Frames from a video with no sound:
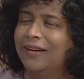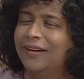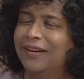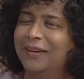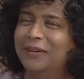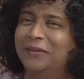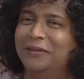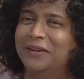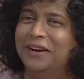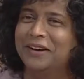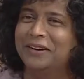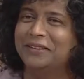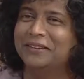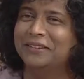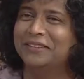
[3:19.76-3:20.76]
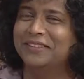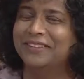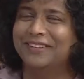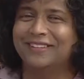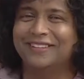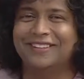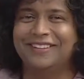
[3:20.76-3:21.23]
Oh, wow.
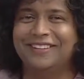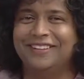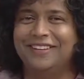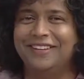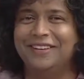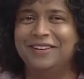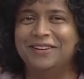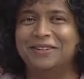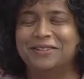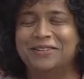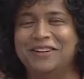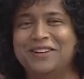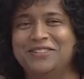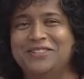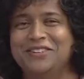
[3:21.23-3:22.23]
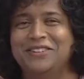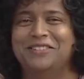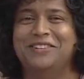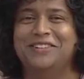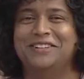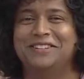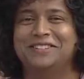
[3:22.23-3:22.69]
Ego, edging
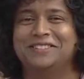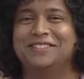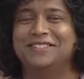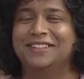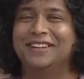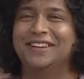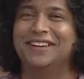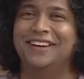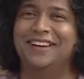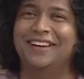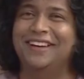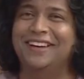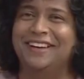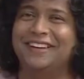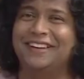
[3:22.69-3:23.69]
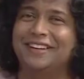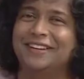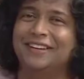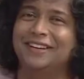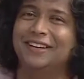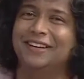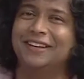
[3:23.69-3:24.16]
God out.
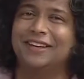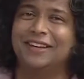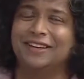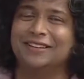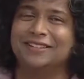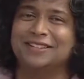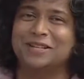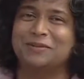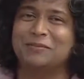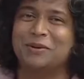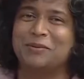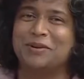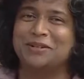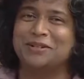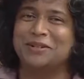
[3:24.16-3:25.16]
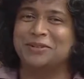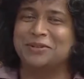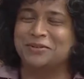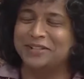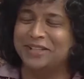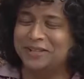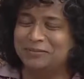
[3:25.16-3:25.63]
Okay, it'll take me a while to get
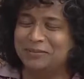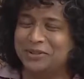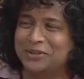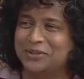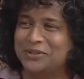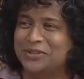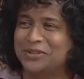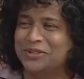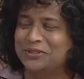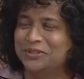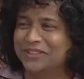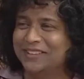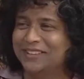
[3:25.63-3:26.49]
over that, but continue.